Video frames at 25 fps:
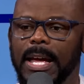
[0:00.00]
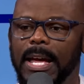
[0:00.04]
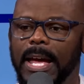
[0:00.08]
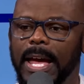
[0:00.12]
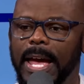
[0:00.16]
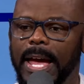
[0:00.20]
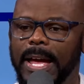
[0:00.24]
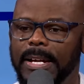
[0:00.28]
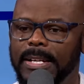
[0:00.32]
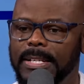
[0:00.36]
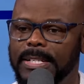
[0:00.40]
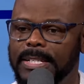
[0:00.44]

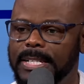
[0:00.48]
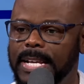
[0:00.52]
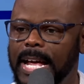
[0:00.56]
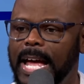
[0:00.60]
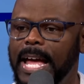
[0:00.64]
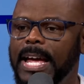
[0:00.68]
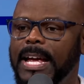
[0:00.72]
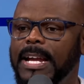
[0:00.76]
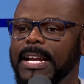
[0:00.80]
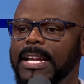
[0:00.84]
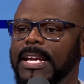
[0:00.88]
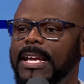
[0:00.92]

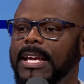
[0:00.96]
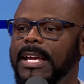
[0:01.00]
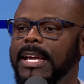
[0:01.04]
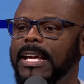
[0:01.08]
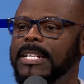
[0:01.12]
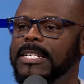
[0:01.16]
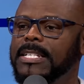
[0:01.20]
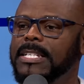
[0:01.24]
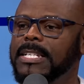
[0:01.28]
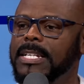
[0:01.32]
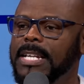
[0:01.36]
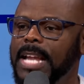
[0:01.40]
Anxiety
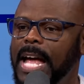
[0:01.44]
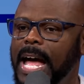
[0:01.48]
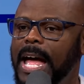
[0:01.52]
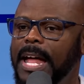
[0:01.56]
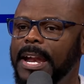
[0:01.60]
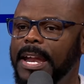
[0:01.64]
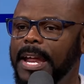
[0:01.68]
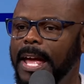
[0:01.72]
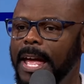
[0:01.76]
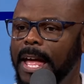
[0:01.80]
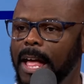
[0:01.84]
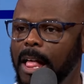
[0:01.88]
is not
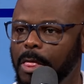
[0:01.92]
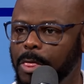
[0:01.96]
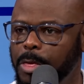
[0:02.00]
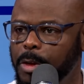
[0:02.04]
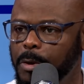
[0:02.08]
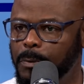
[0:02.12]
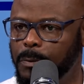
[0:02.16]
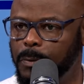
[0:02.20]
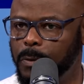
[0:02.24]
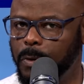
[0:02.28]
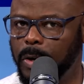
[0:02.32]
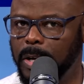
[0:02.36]
healthy
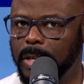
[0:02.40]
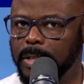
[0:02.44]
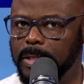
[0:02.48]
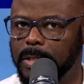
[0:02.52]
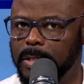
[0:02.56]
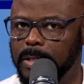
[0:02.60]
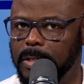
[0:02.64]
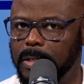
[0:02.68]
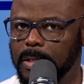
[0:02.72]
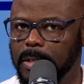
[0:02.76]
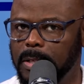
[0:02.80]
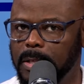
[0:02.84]
for
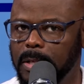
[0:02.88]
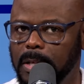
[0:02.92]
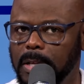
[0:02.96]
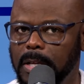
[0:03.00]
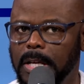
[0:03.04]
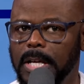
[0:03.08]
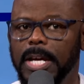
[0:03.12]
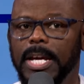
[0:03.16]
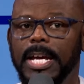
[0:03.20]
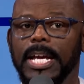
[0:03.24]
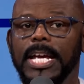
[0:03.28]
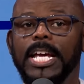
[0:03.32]
us. Mm-hmm.
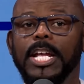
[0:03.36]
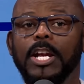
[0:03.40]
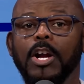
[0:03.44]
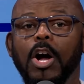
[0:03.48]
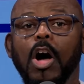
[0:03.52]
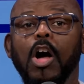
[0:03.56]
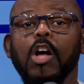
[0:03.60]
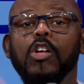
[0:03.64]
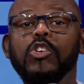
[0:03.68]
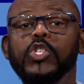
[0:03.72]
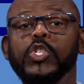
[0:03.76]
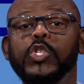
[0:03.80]
It
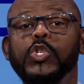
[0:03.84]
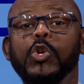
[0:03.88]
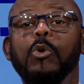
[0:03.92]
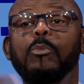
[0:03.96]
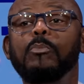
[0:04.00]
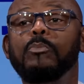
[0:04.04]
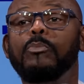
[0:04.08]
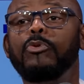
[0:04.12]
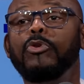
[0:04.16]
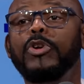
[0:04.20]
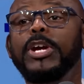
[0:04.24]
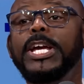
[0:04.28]
also
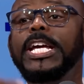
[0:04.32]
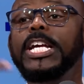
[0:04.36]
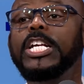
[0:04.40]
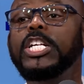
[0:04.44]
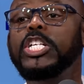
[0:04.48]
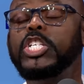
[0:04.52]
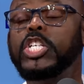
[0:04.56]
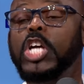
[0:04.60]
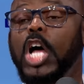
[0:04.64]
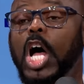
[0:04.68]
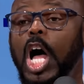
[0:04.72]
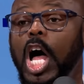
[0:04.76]

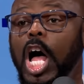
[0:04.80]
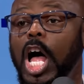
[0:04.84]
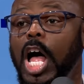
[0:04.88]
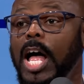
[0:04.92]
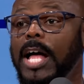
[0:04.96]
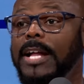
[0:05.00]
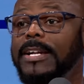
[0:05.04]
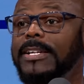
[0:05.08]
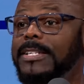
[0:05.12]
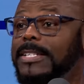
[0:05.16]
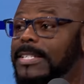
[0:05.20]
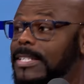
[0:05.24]
brings on